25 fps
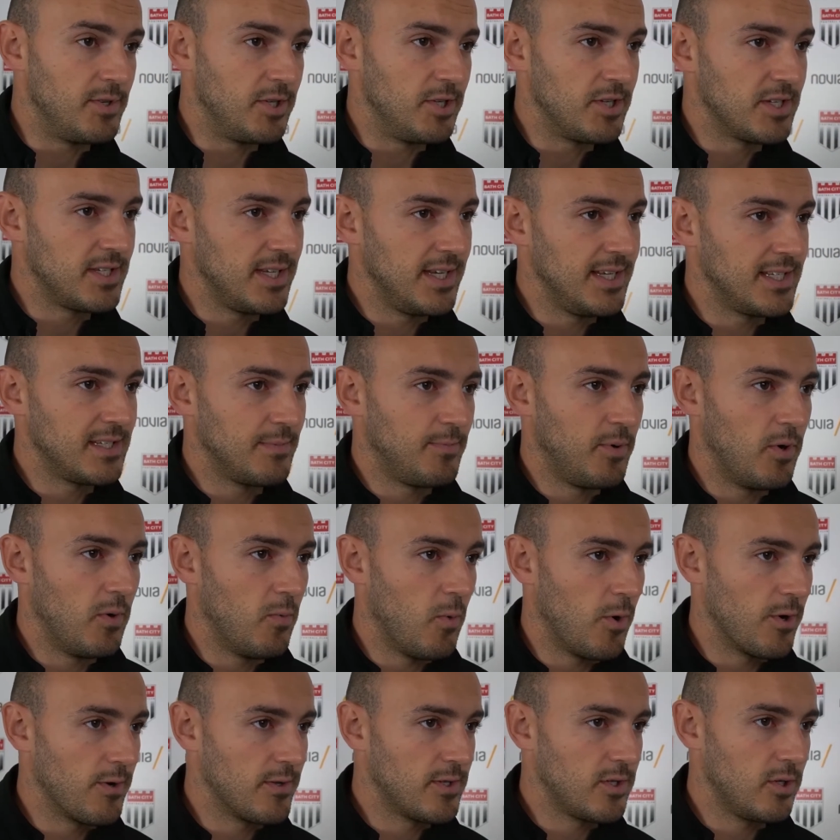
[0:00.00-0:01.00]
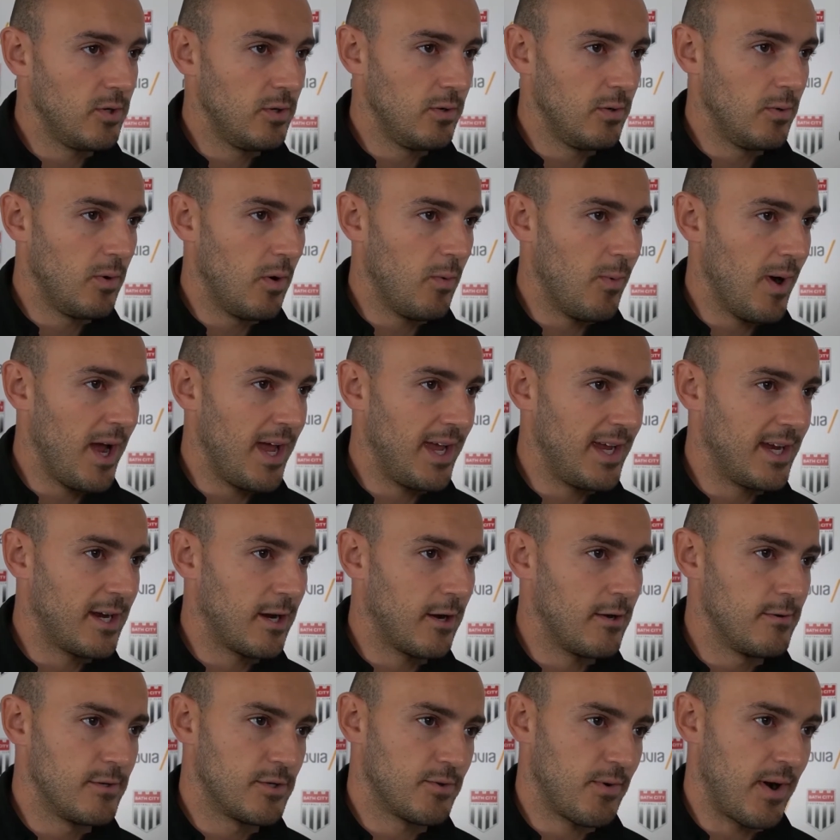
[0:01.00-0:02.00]
She just needs to put 1 or 2 away
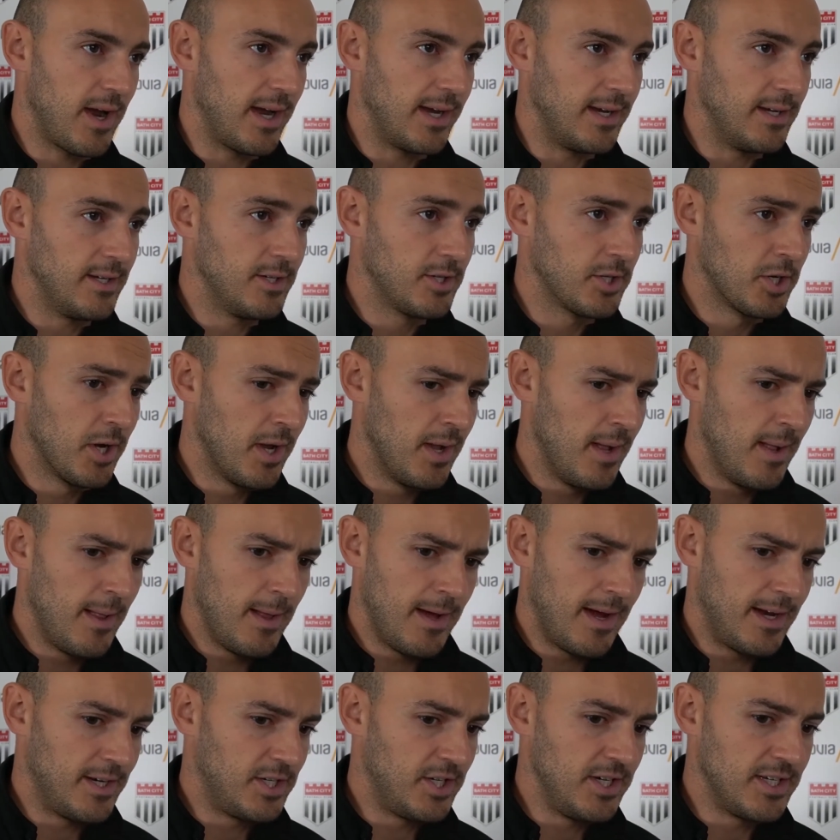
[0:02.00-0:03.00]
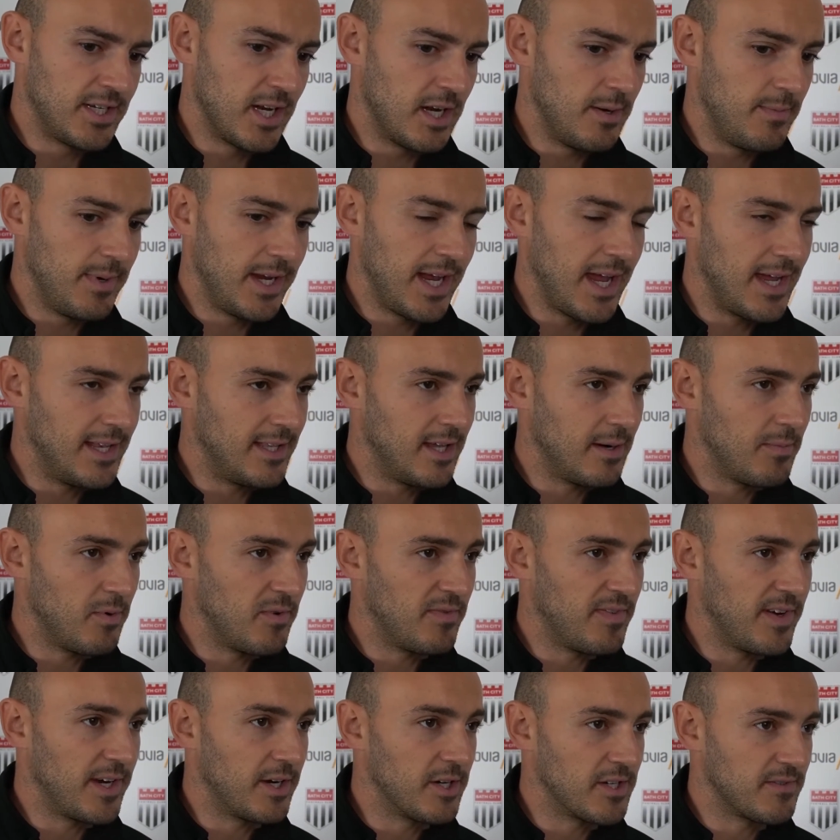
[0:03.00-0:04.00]
close range, and she's going to be getting double
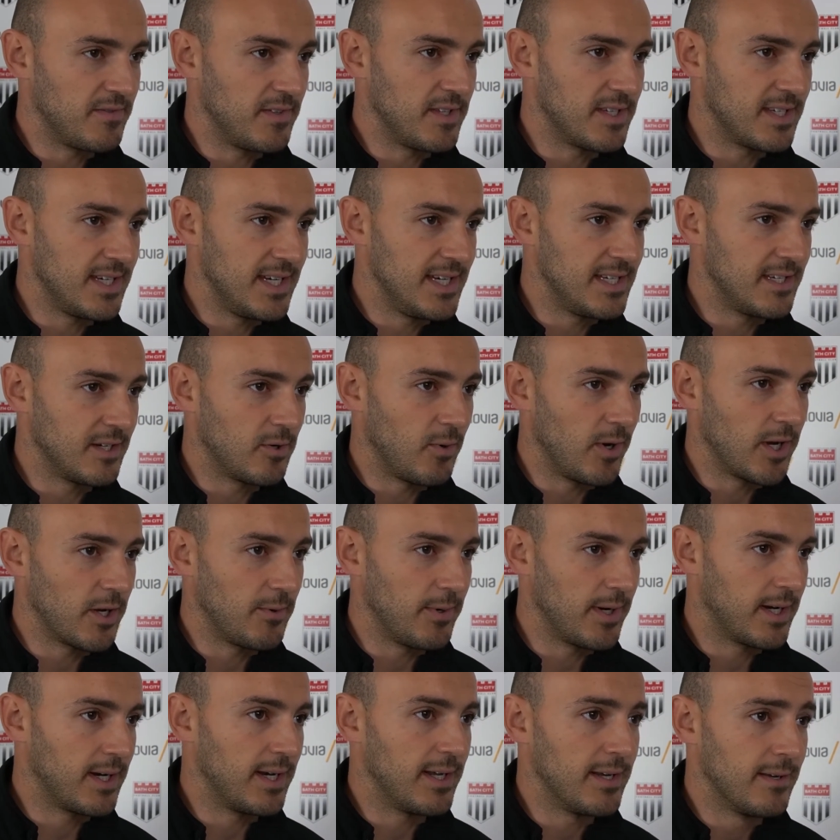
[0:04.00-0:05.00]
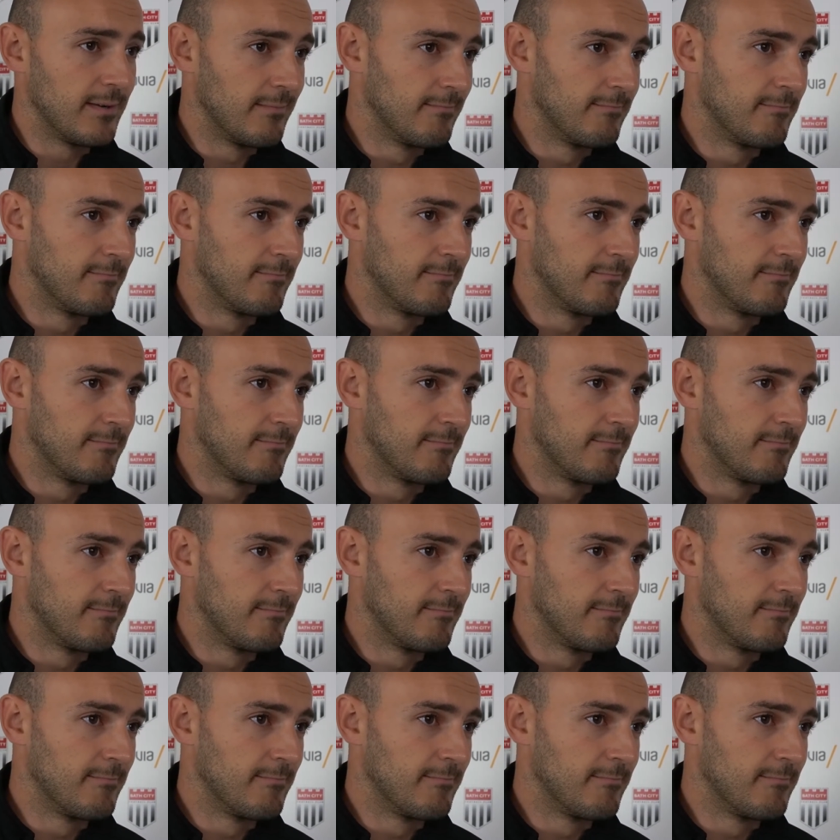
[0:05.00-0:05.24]
figures for the season quite quickly.